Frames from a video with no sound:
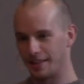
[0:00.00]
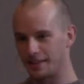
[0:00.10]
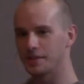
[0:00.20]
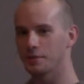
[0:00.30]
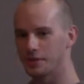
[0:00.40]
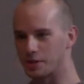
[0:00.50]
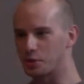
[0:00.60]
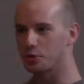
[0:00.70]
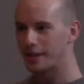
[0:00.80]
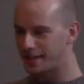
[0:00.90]
This was a
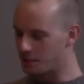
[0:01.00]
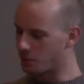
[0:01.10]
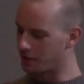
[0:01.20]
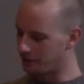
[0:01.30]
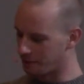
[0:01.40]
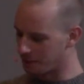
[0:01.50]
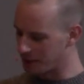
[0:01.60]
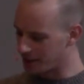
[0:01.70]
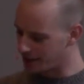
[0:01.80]
tricky one for me.